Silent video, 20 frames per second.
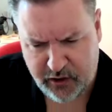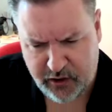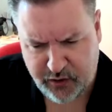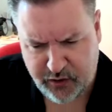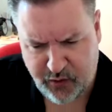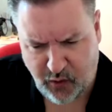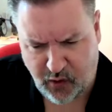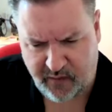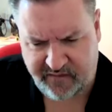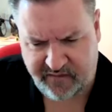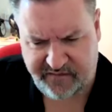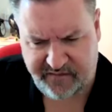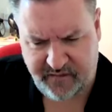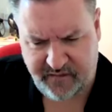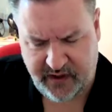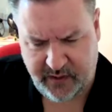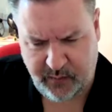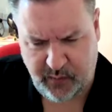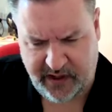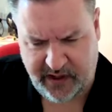not
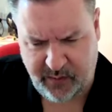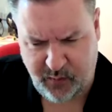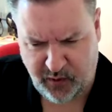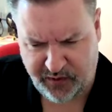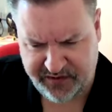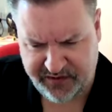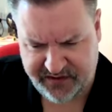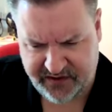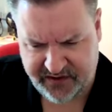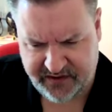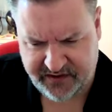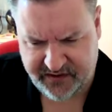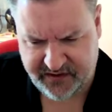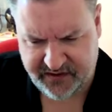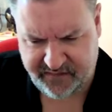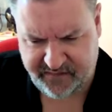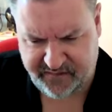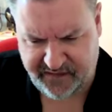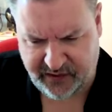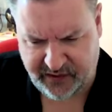he, he wanted to
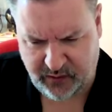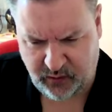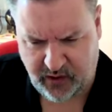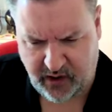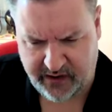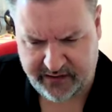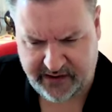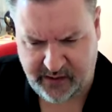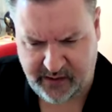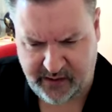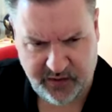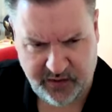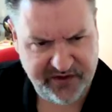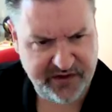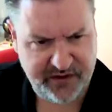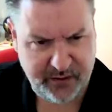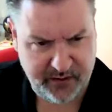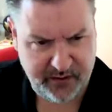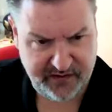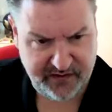feel like he
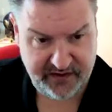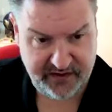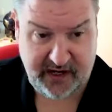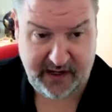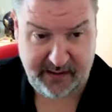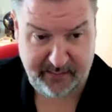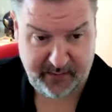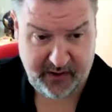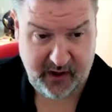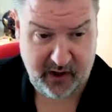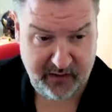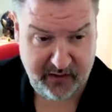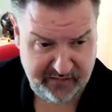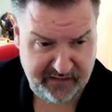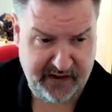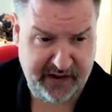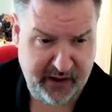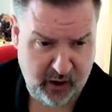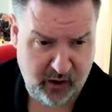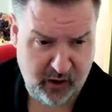wasn't doing the same kind of
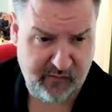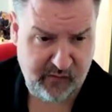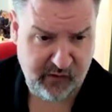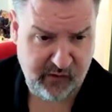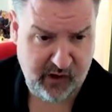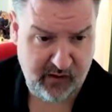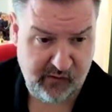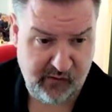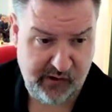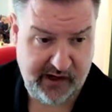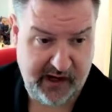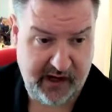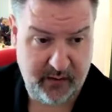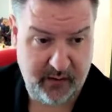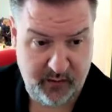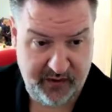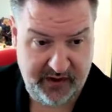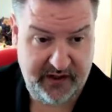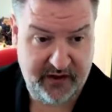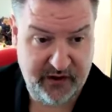thing over and over again
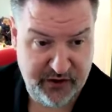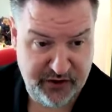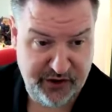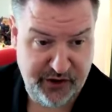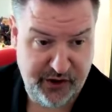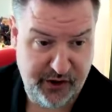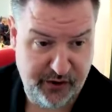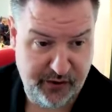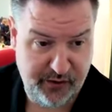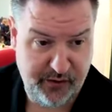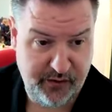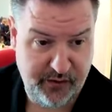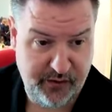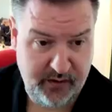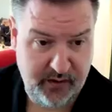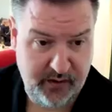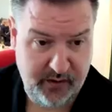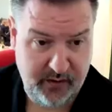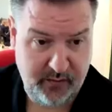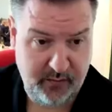with each new
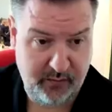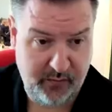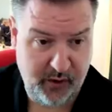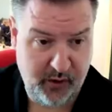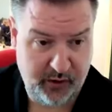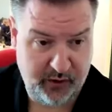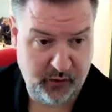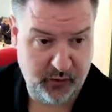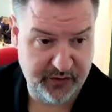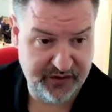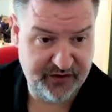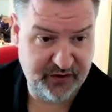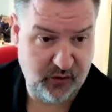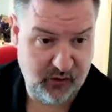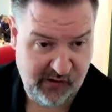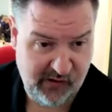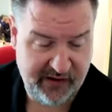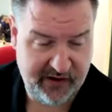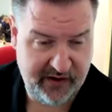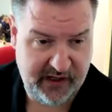book or
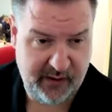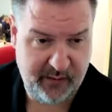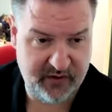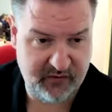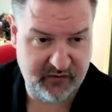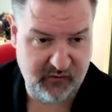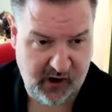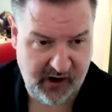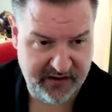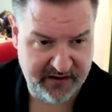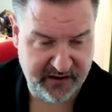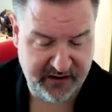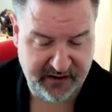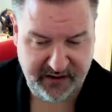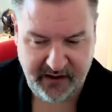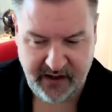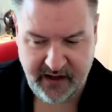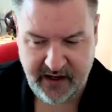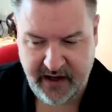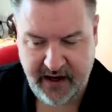story that he was
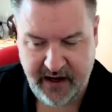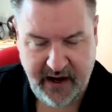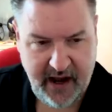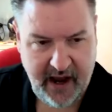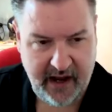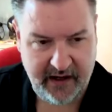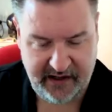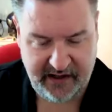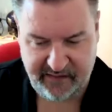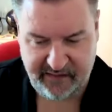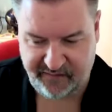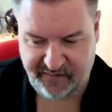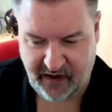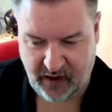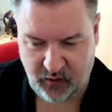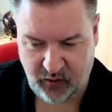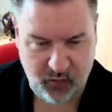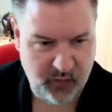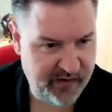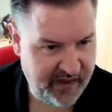writing and he
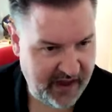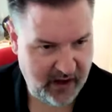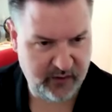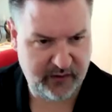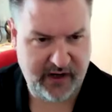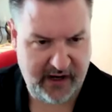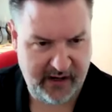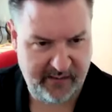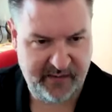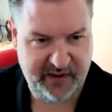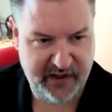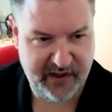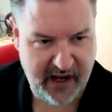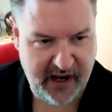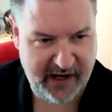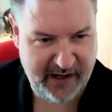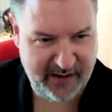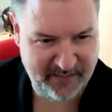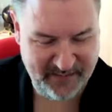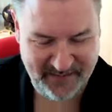felt, without naming
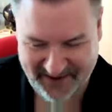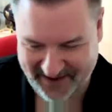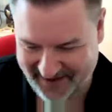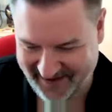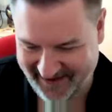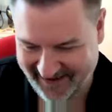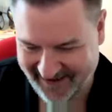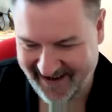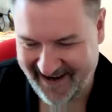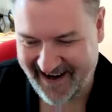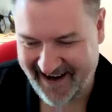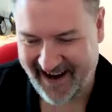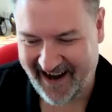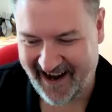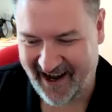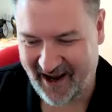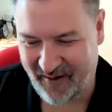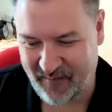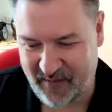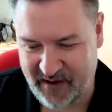names,
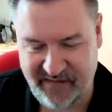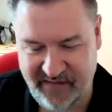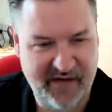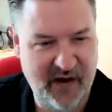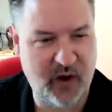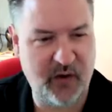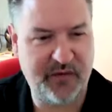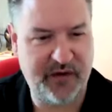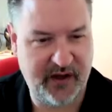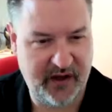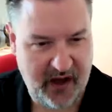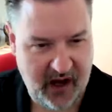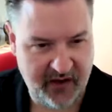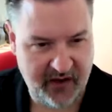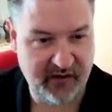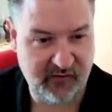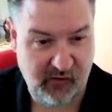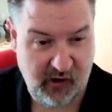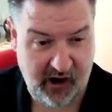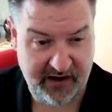um, he felt that
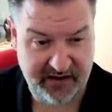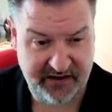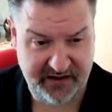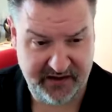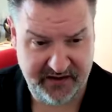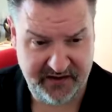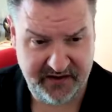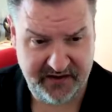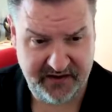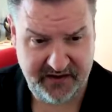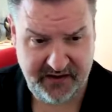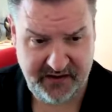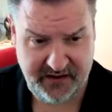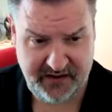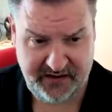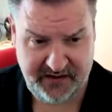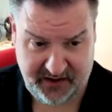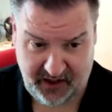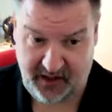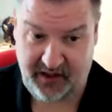other writers,
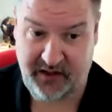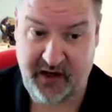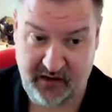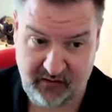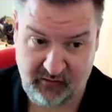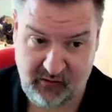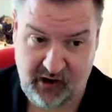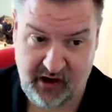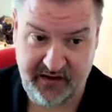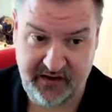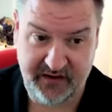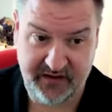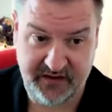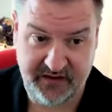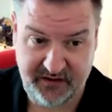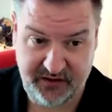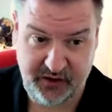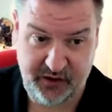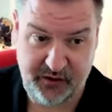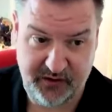certain other writers,
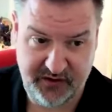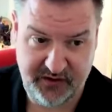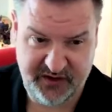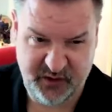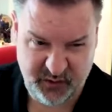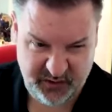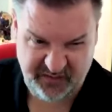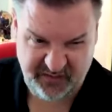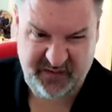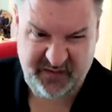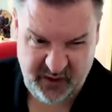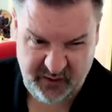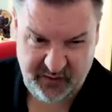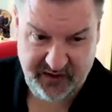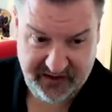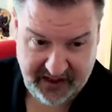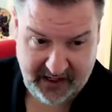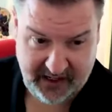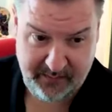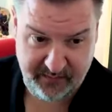do sort of do
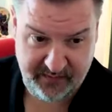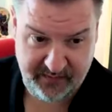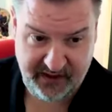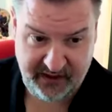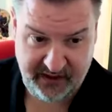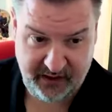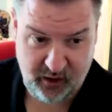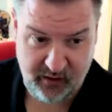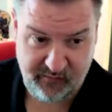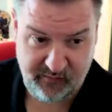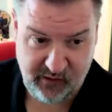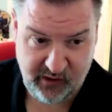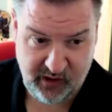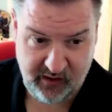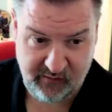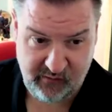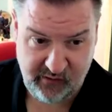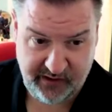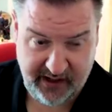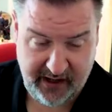the same thing over and
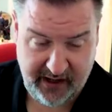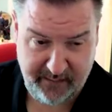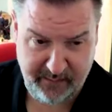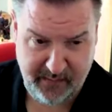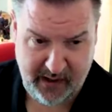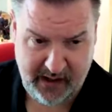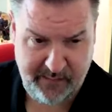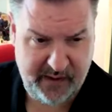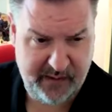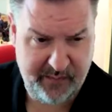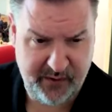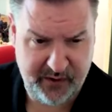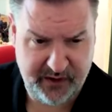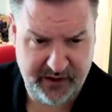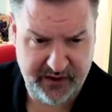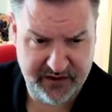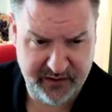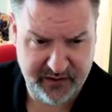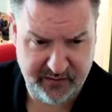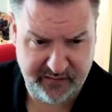over again, maybe
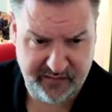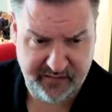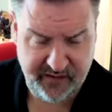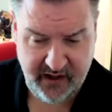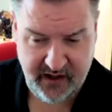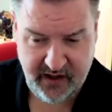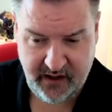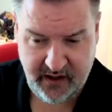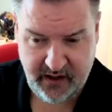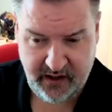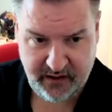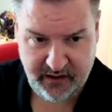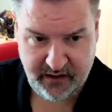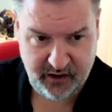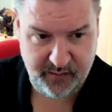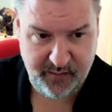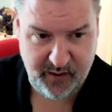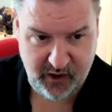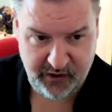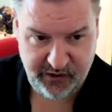because of
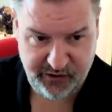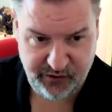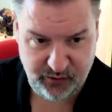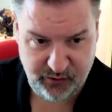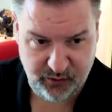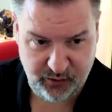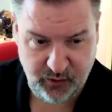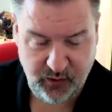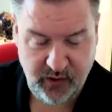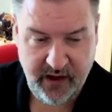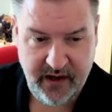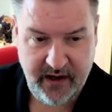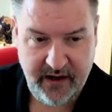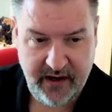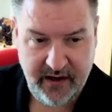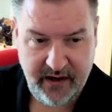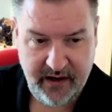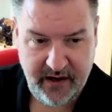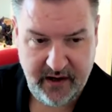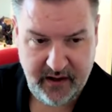commercial
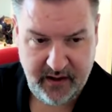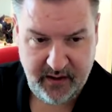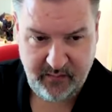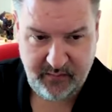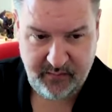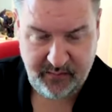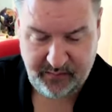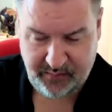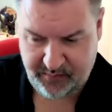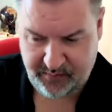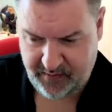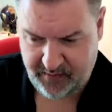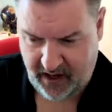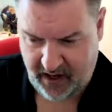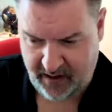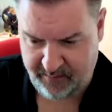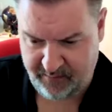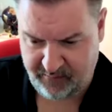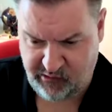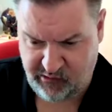
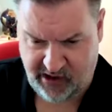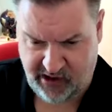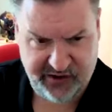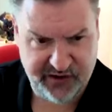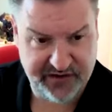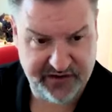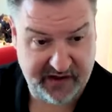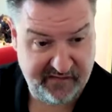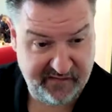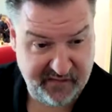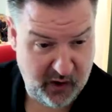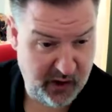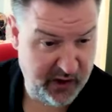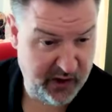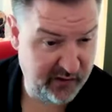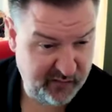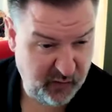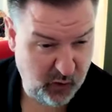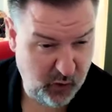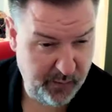um, pressures. They find
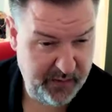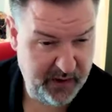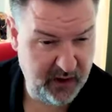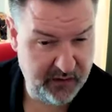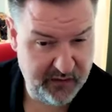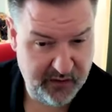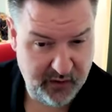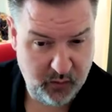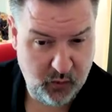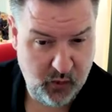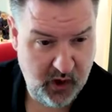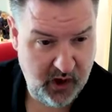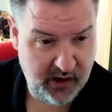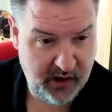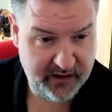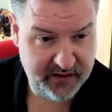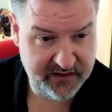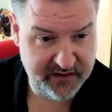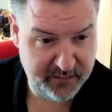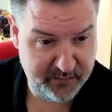a formula that
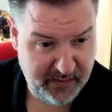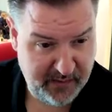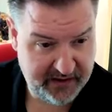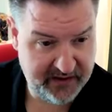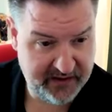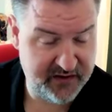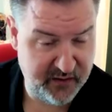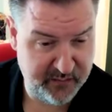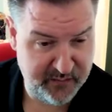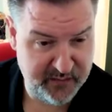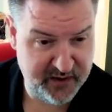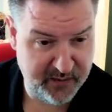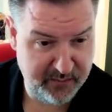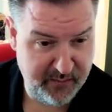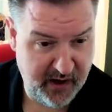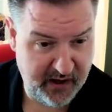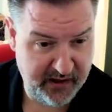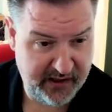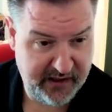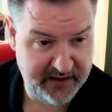works and makes them some
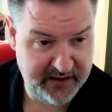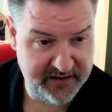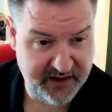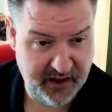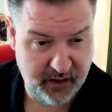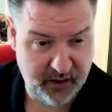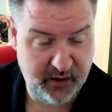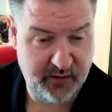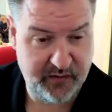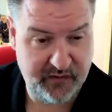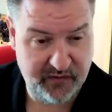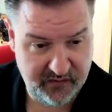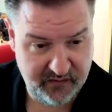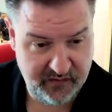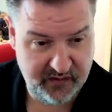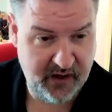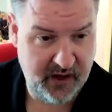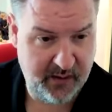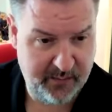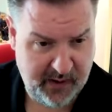money. So
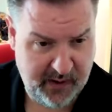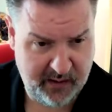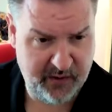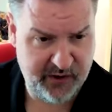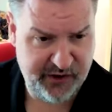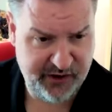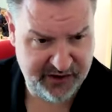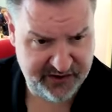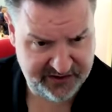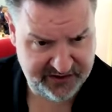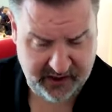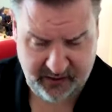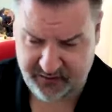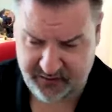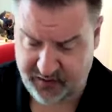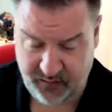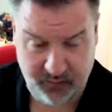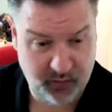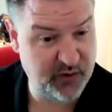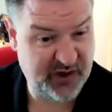the publishers
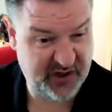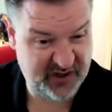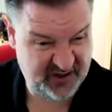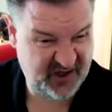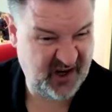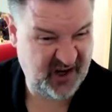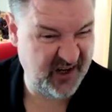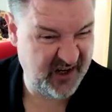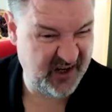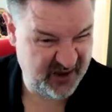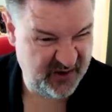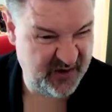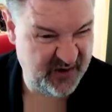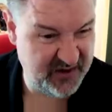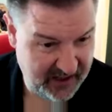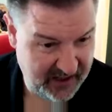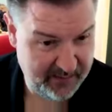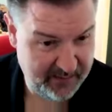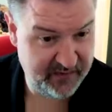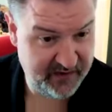tells them, "We'll just kind of do the
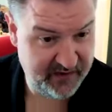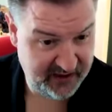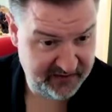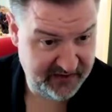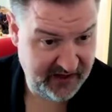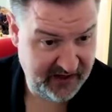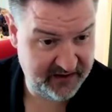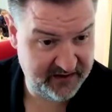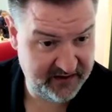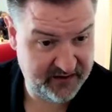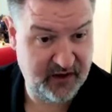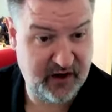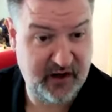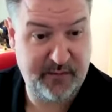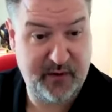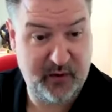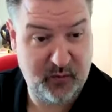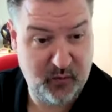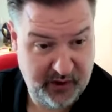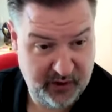same thing next
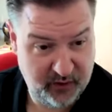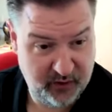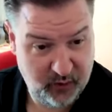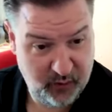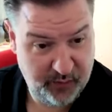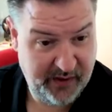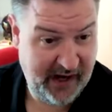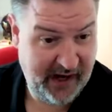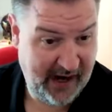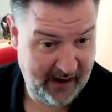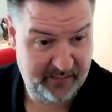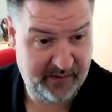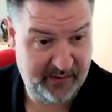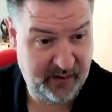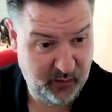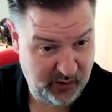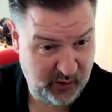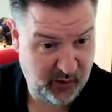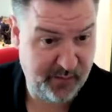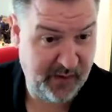time, and we'll all be happy.
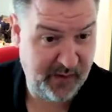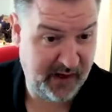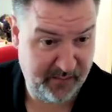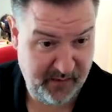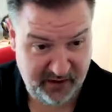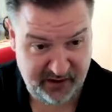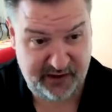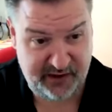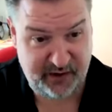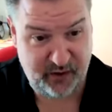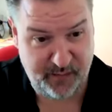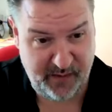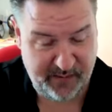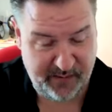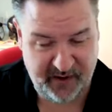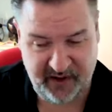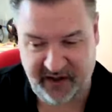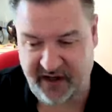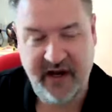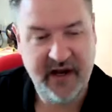We'll make money. You'll make
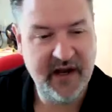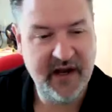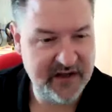money."